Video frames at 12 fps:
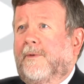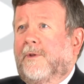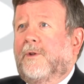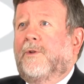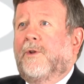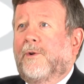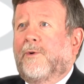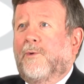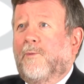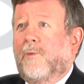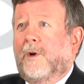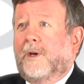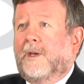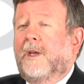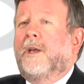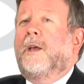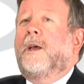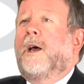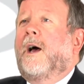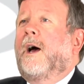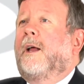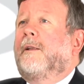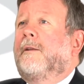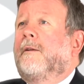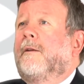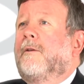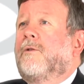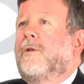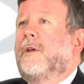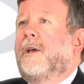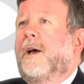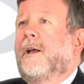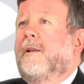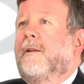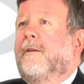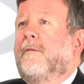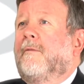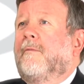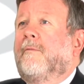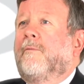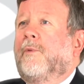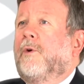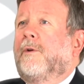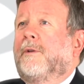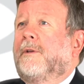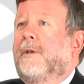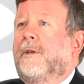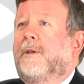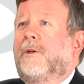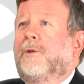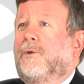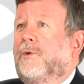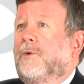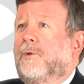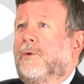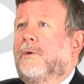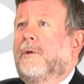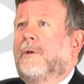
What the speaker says: She'd done her homework, and she had brought two